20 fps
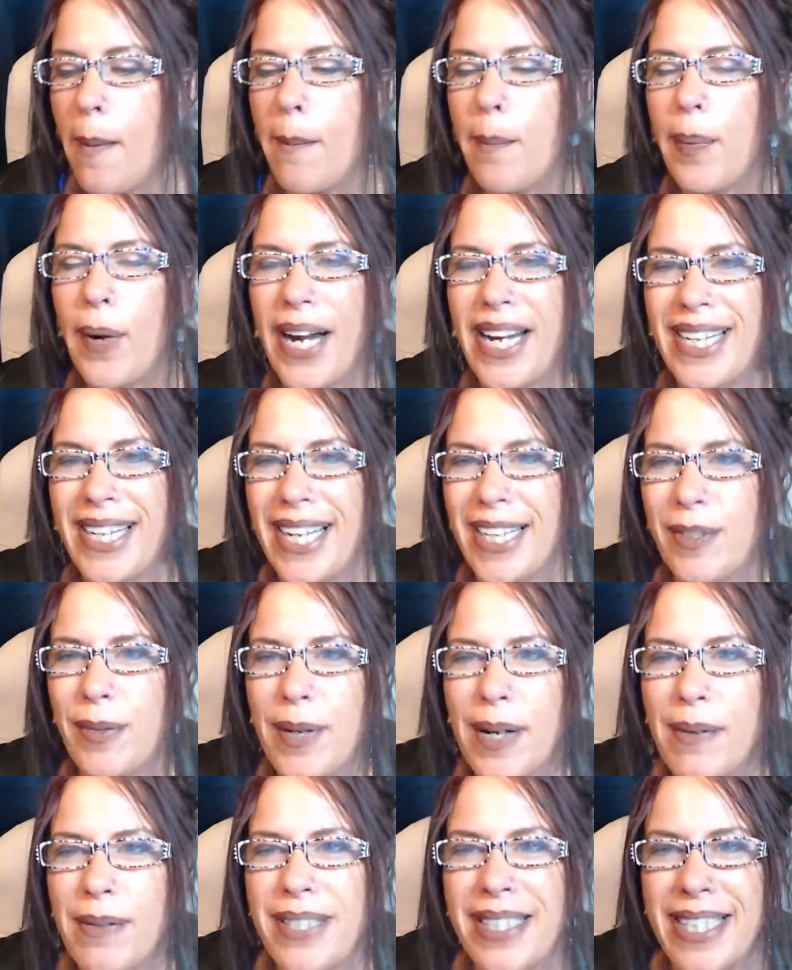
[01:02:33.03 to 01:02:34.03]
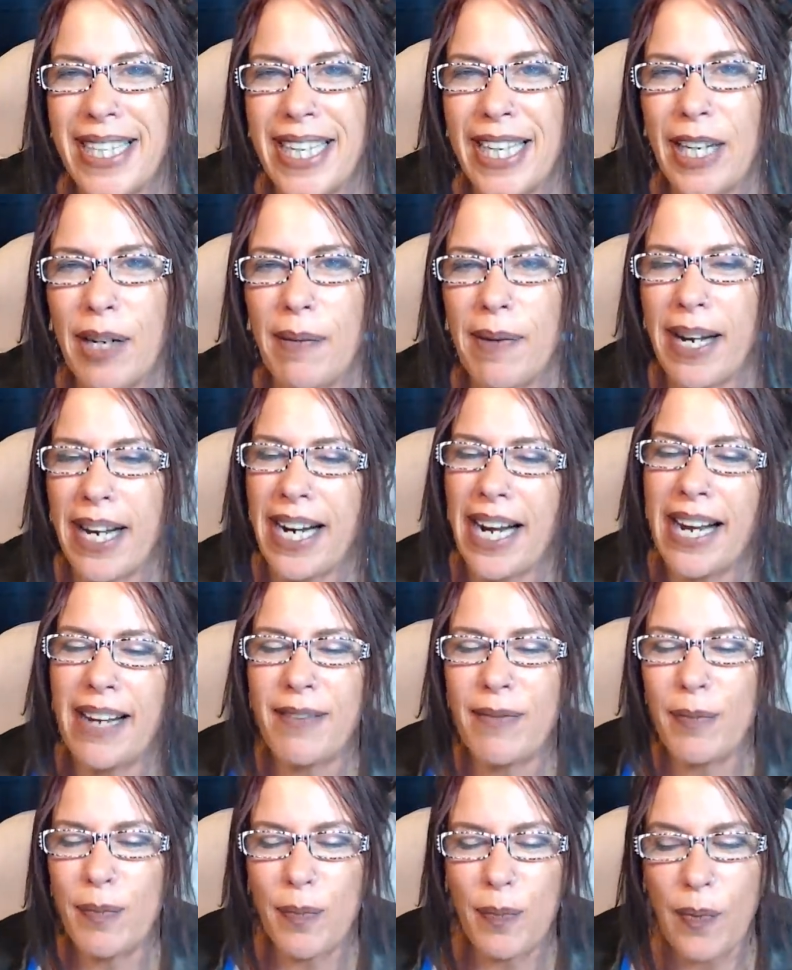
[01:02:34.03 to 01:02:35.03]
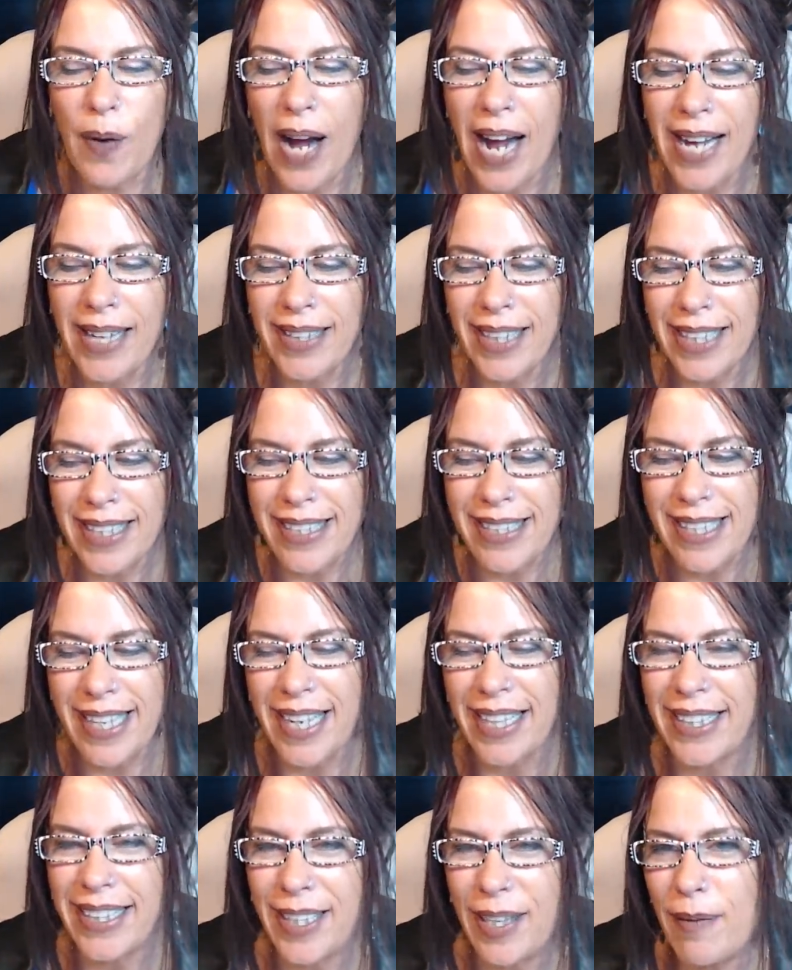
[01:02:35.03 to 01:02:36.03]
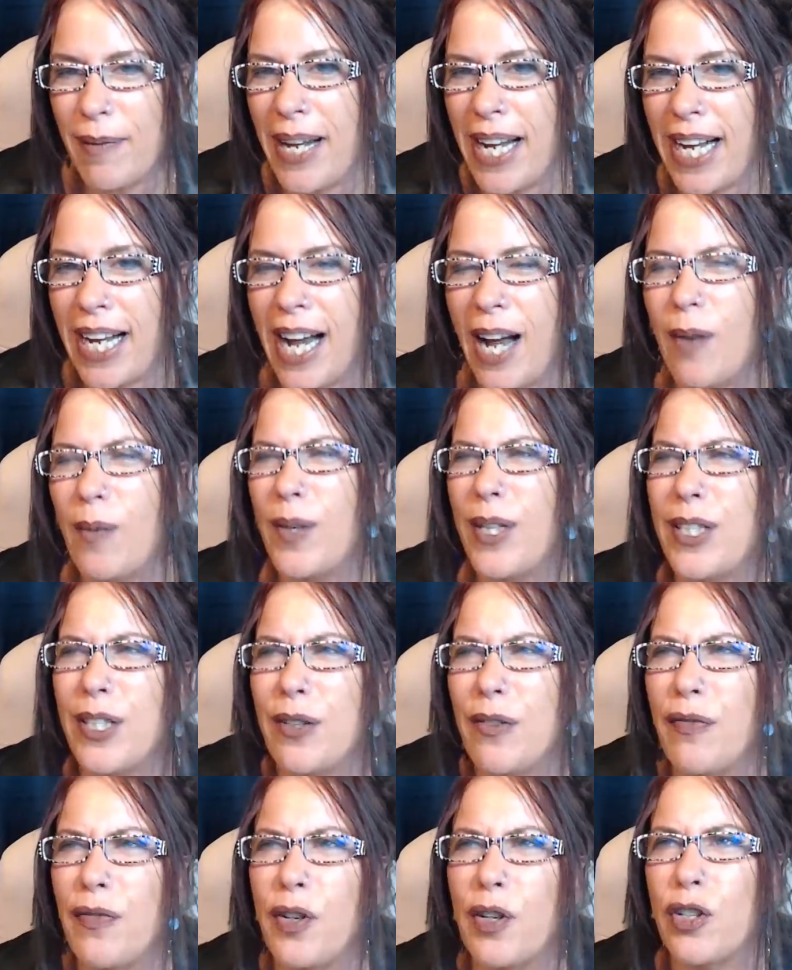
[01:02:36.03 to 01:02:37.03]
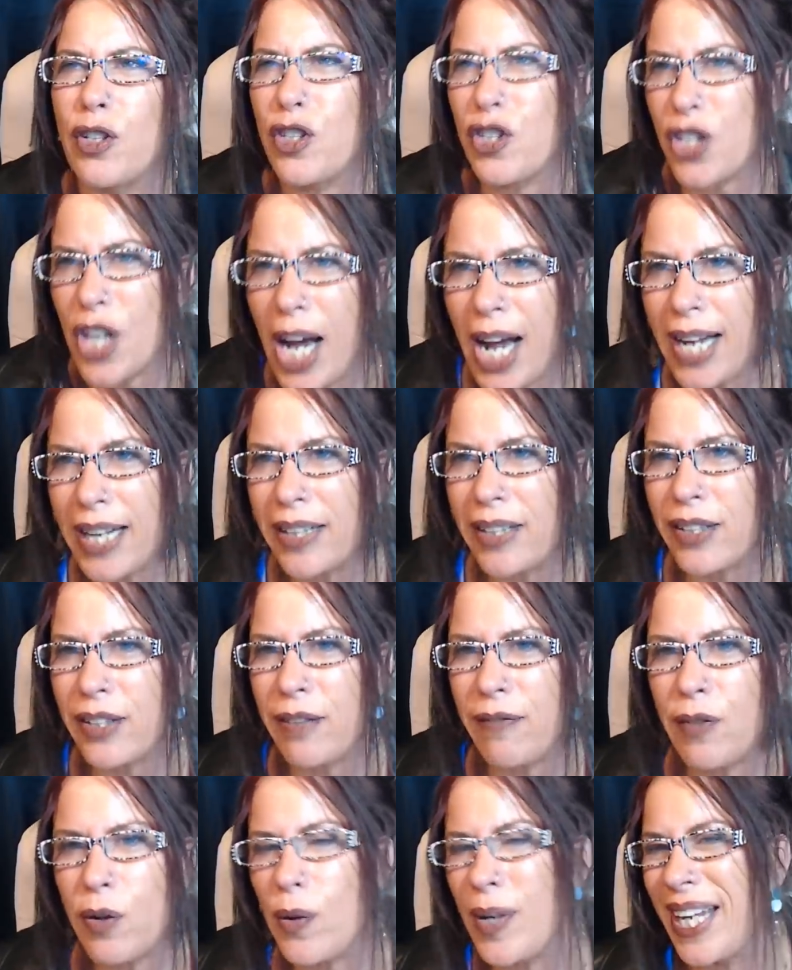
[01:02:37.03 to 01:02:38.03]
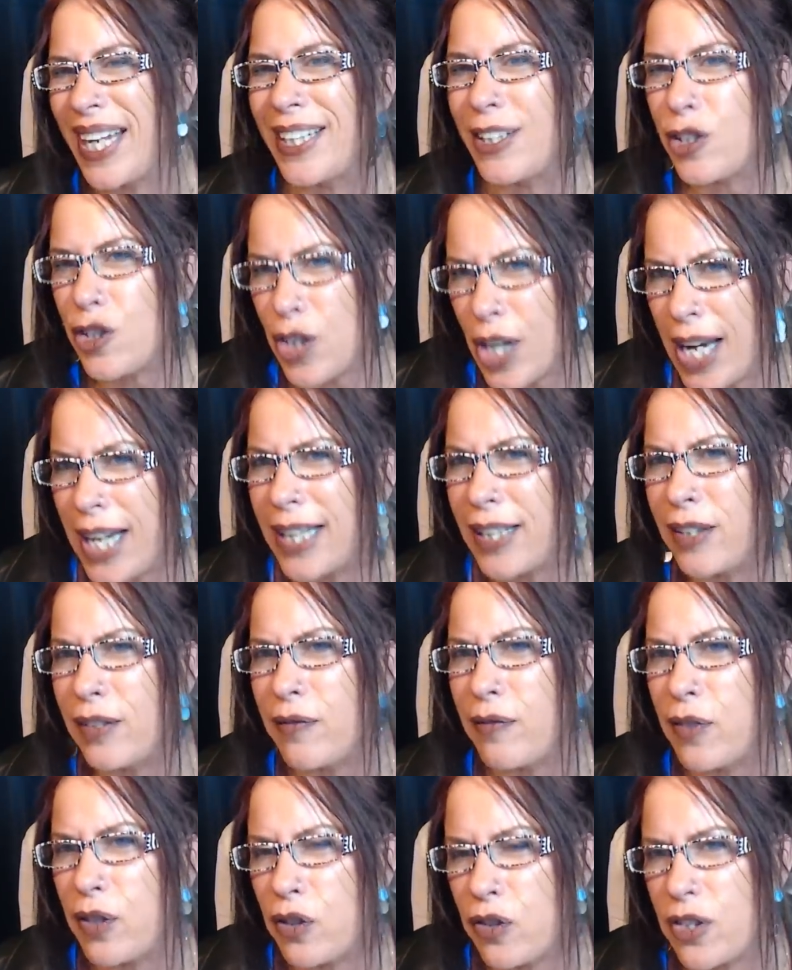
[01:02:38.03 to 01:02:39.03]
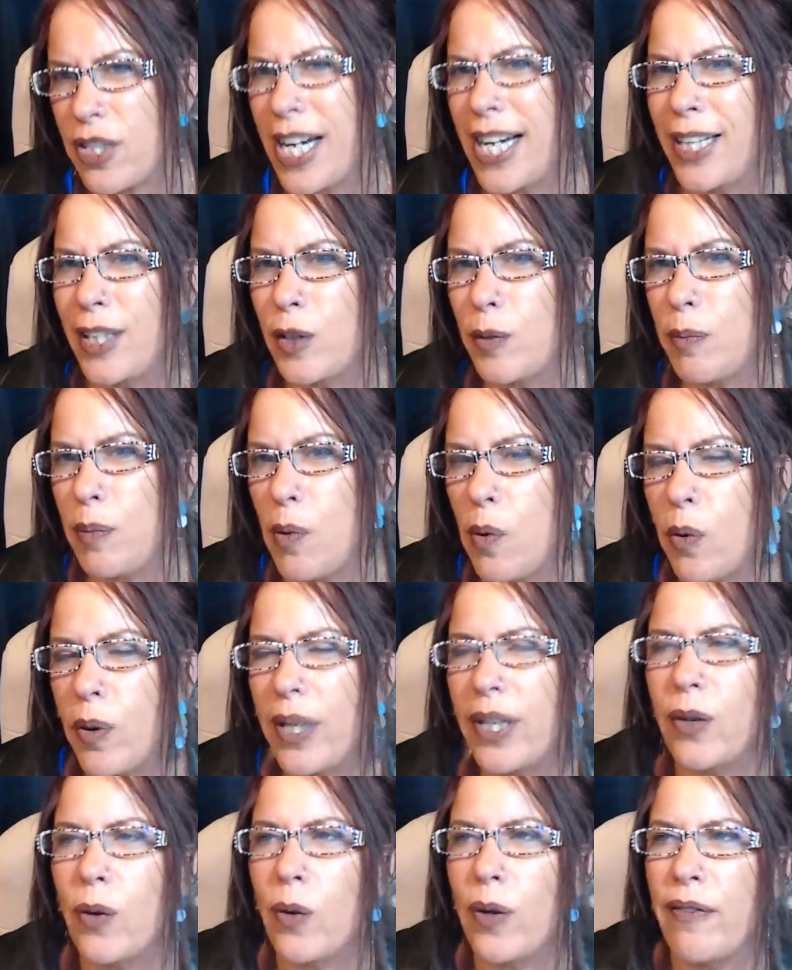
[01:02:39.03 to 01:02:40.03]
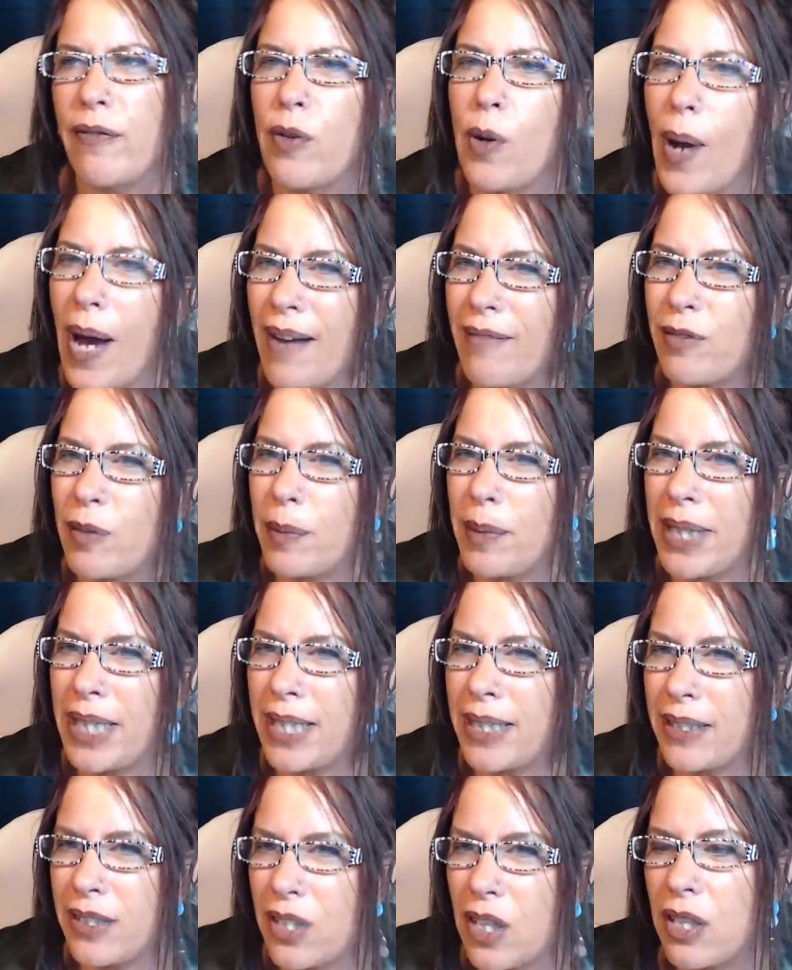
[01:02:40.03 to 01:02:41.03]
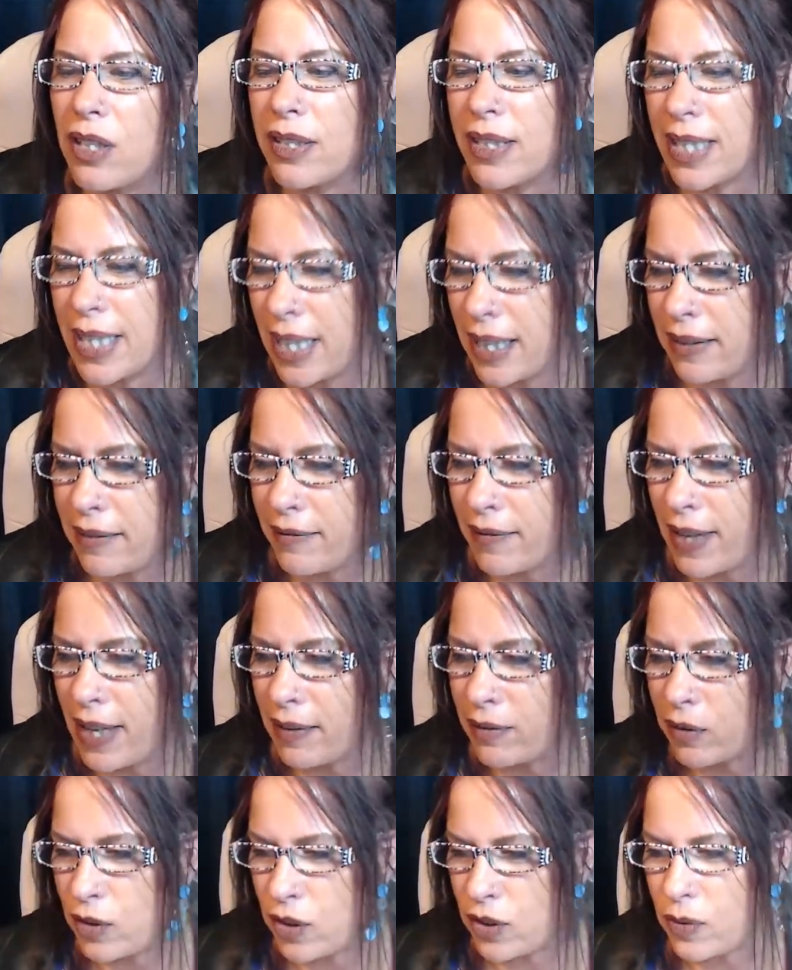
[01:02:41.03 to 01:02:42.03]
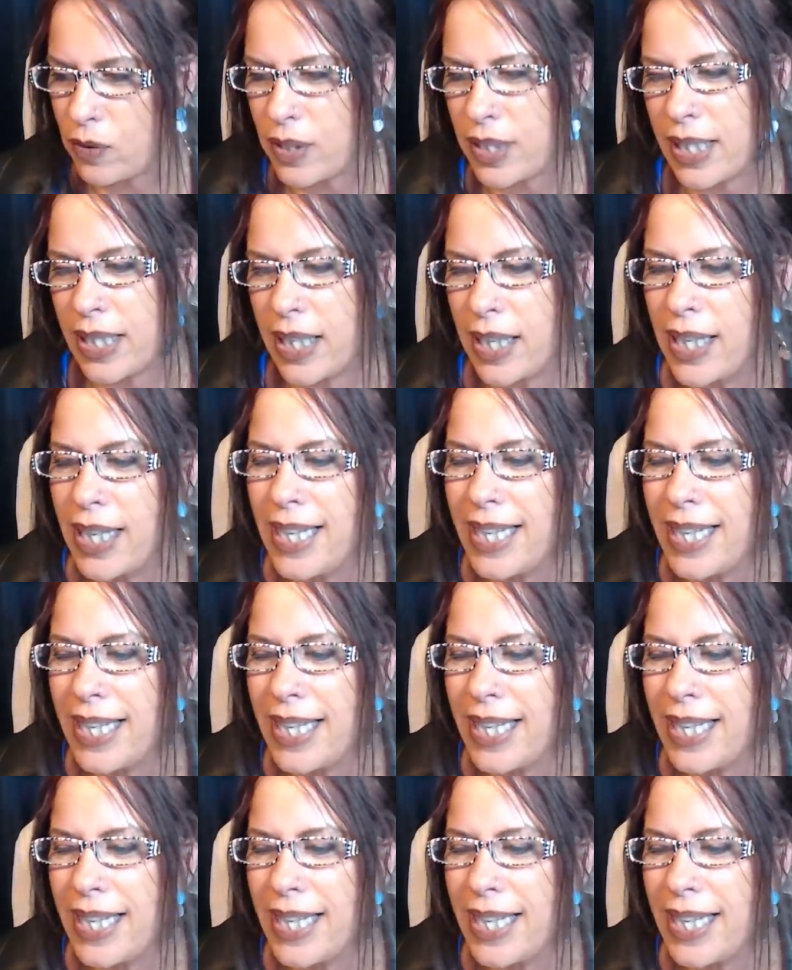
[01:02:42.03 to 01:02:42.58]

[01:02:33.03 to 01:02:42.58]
Brian, that's what I was thinking about. I while I said it, I'm like, I wonder if you're a child, if you can get in child for child porn, or if you have to be an adult to get involved to